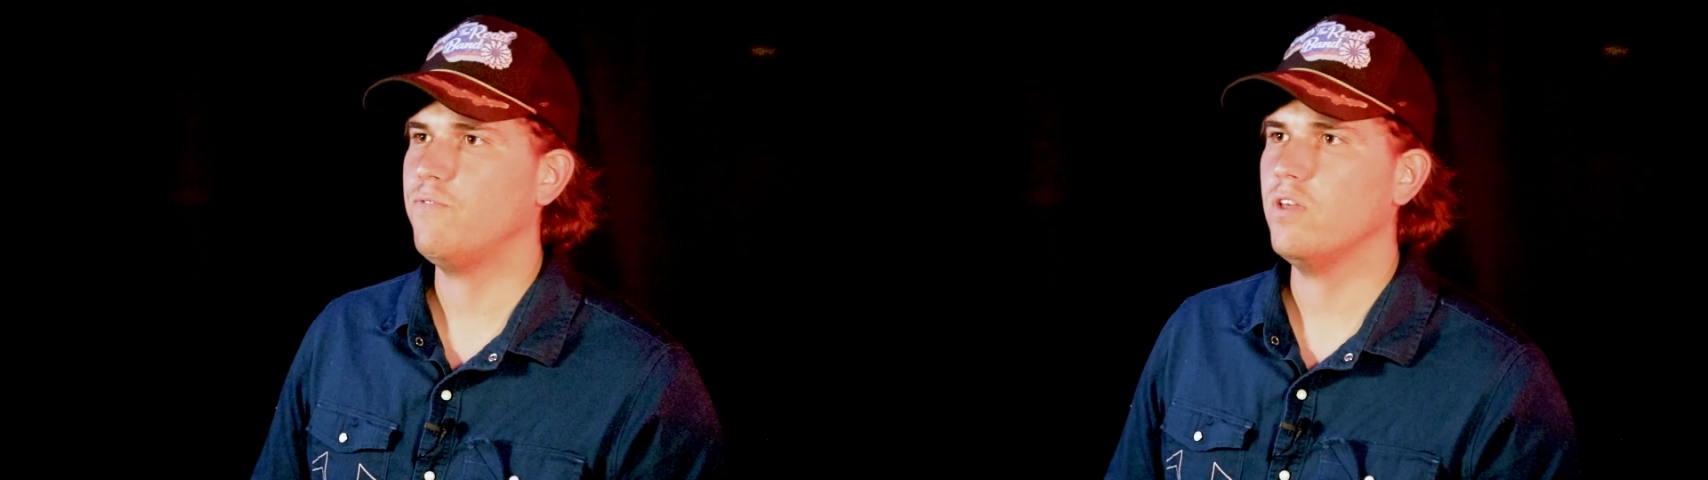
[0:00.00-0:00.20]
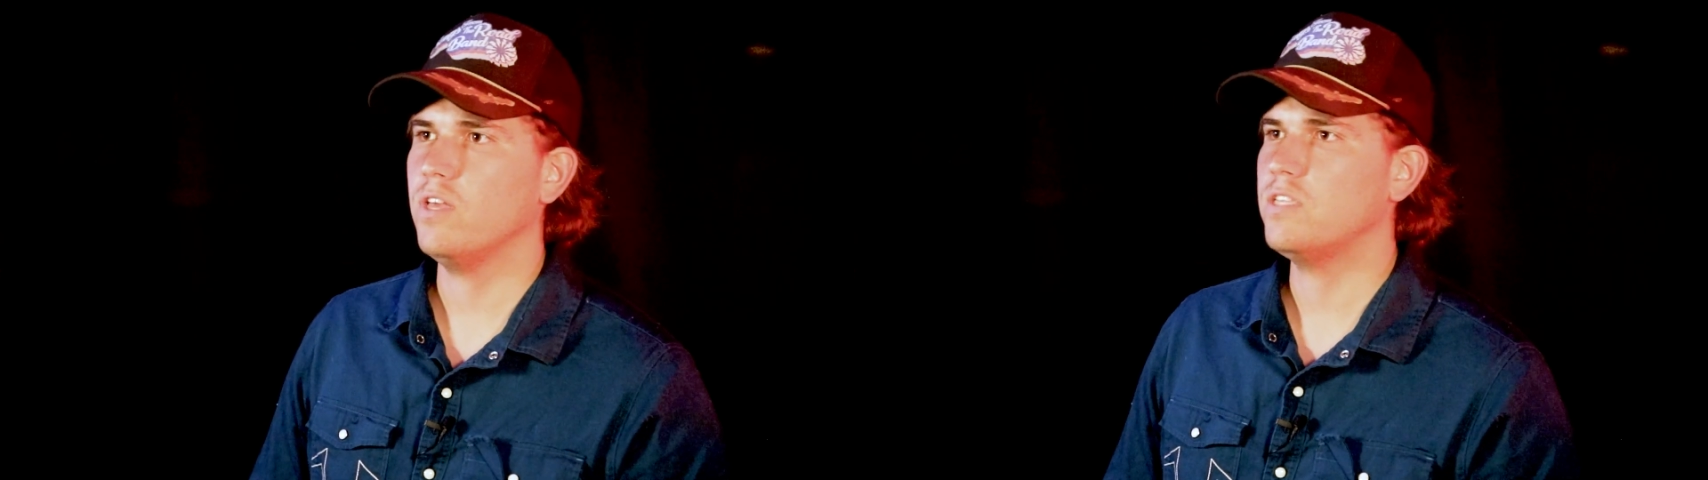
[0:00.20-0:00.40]

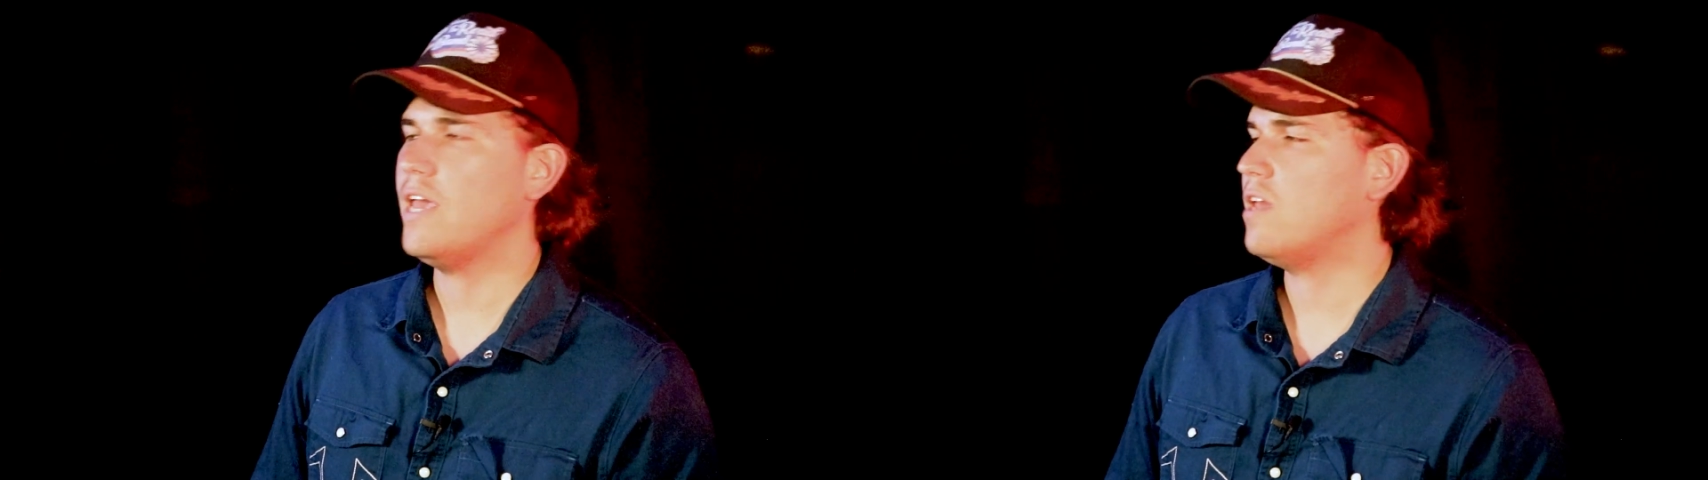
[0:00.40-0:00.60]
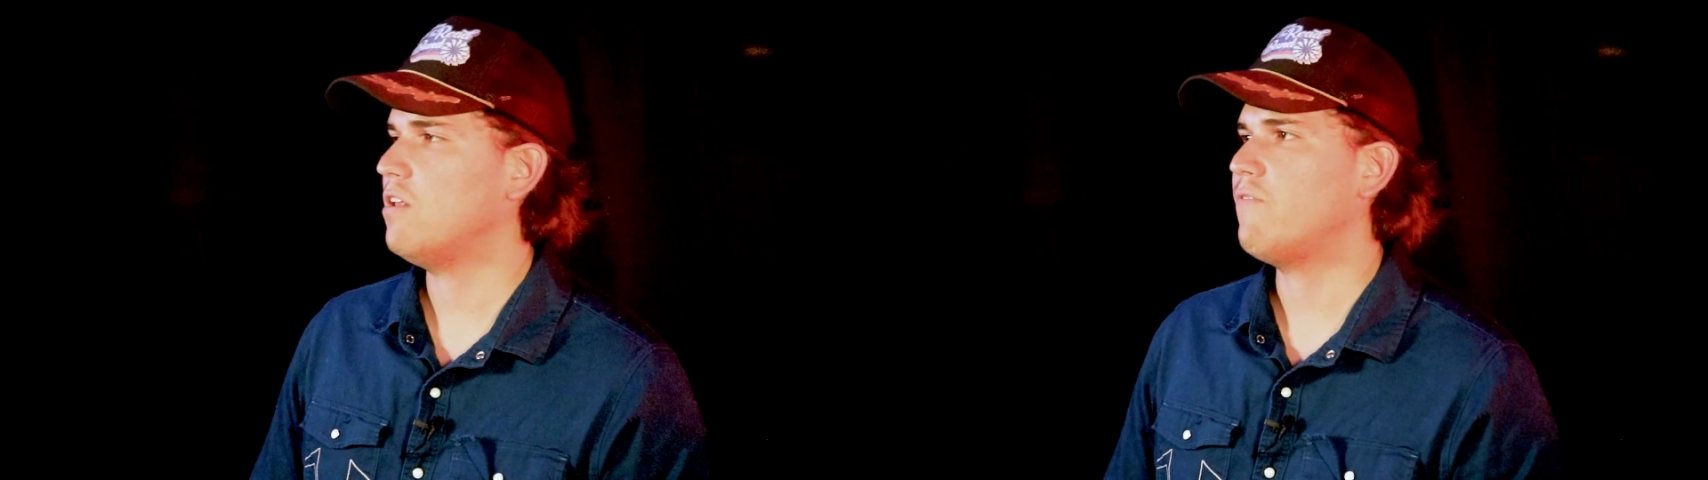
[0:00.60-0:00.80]
feeling
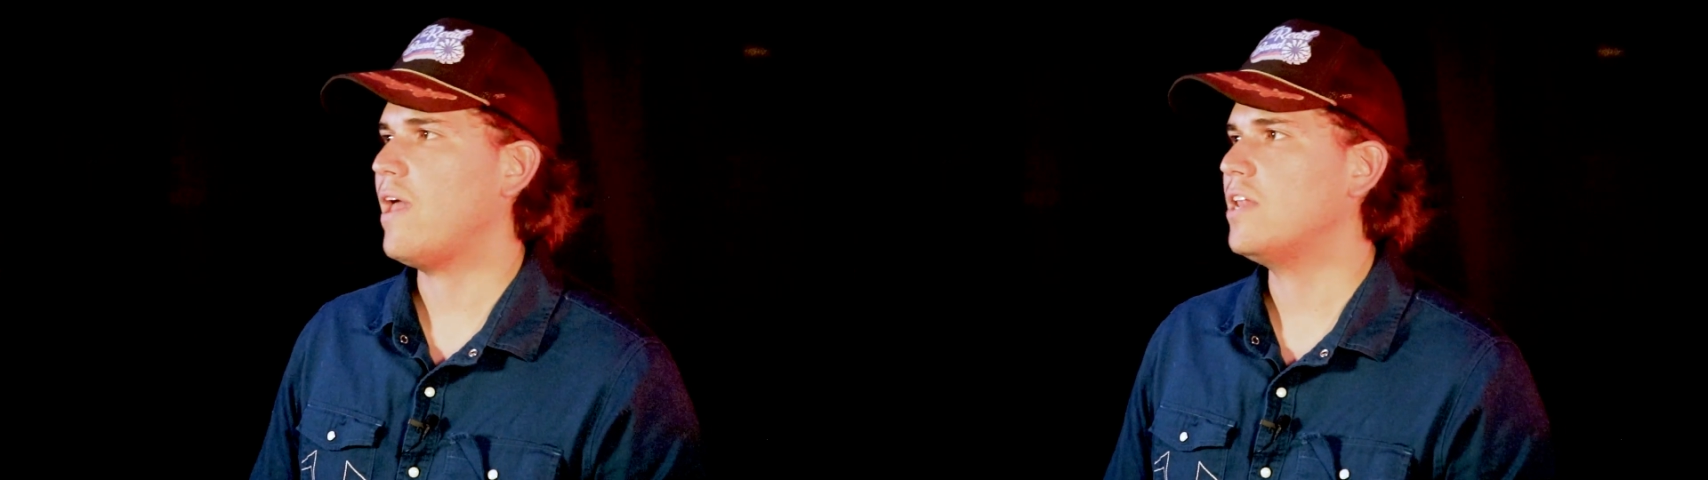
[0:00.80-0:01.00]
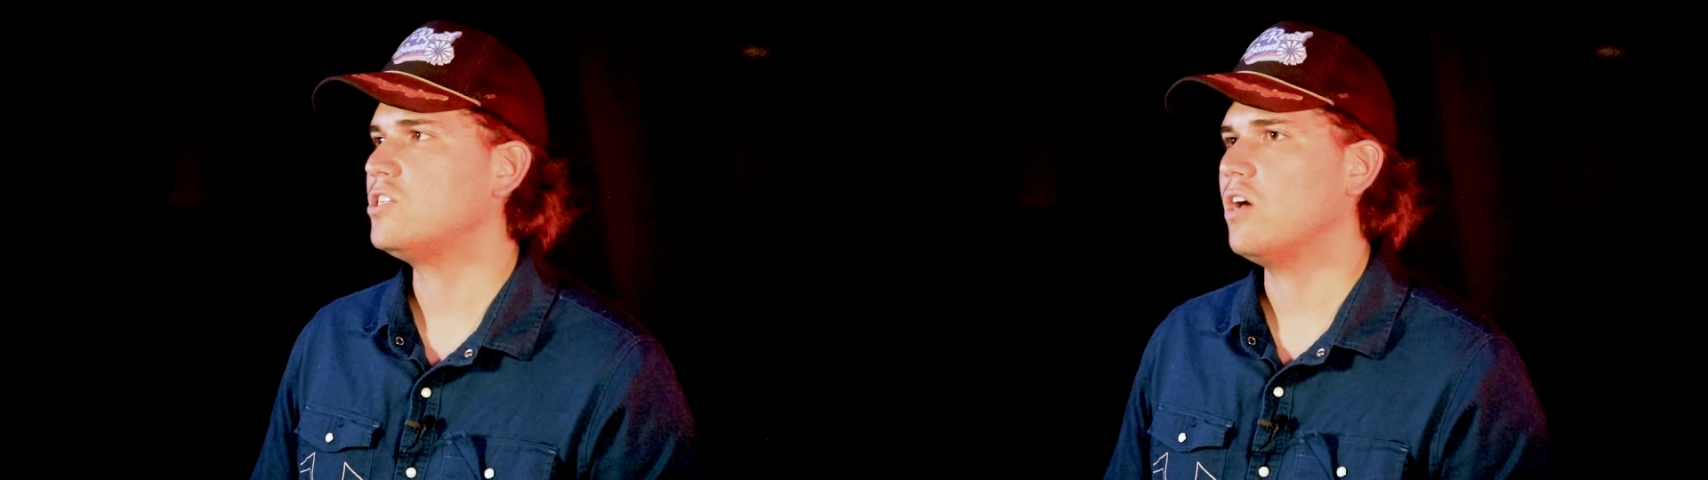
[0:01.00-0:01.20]
taken
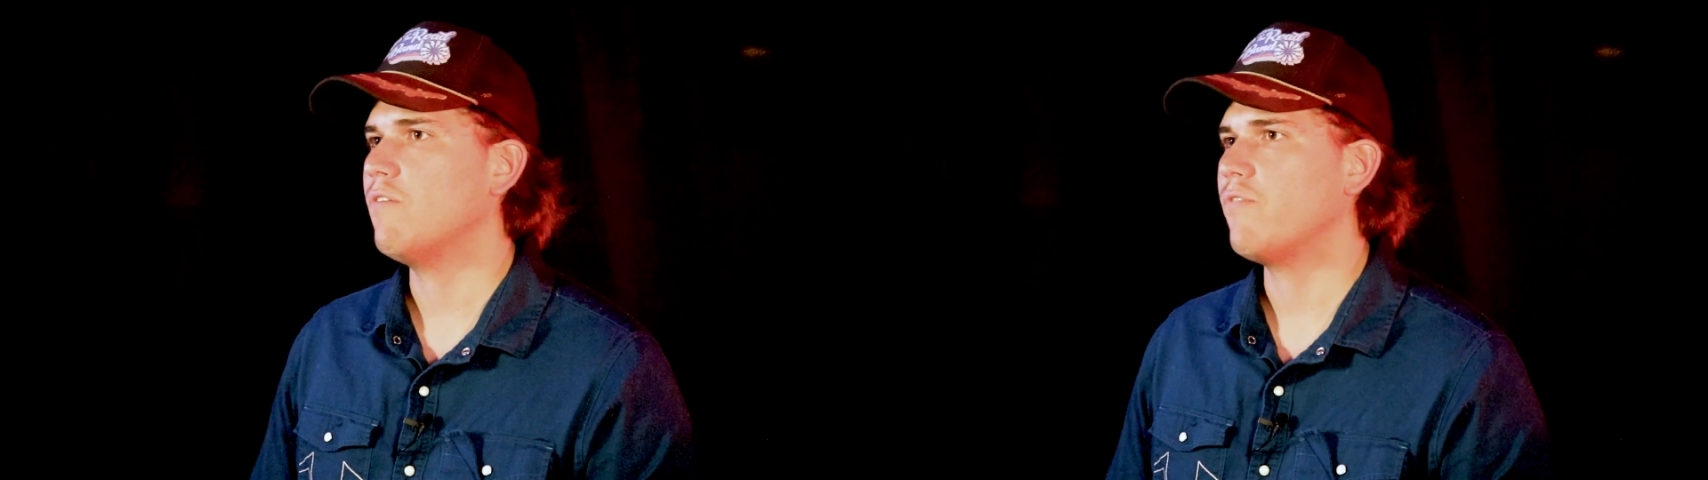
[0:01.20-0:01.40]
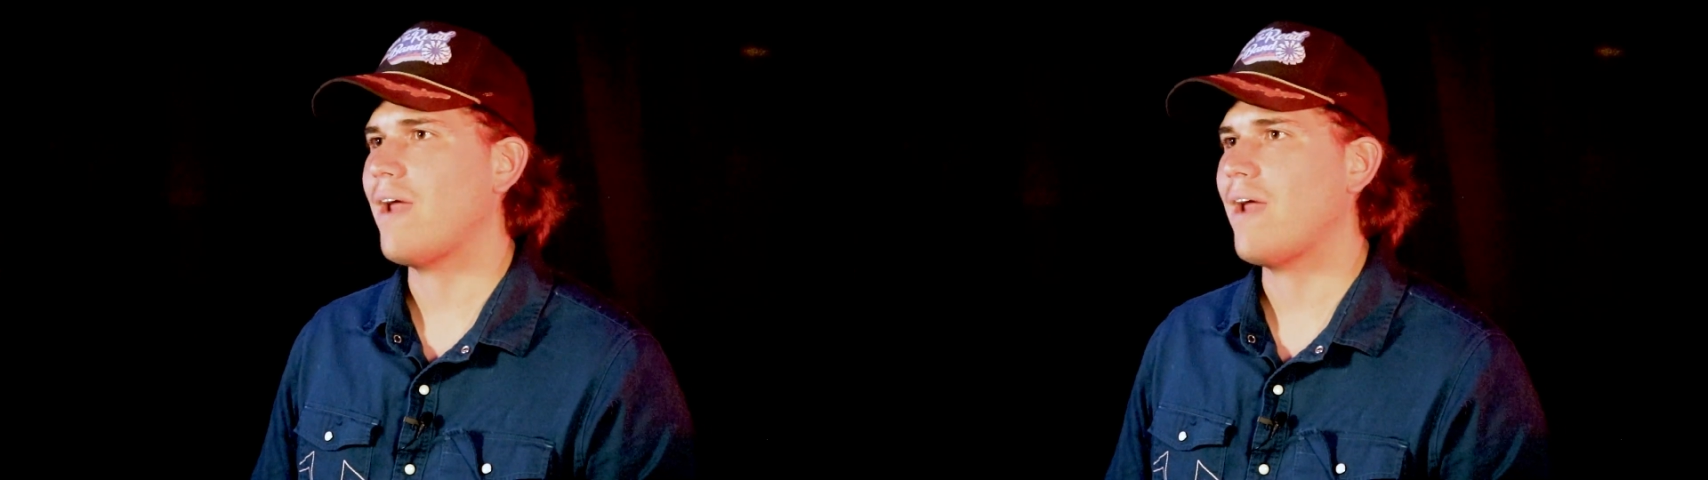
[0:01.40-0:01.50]
advantage of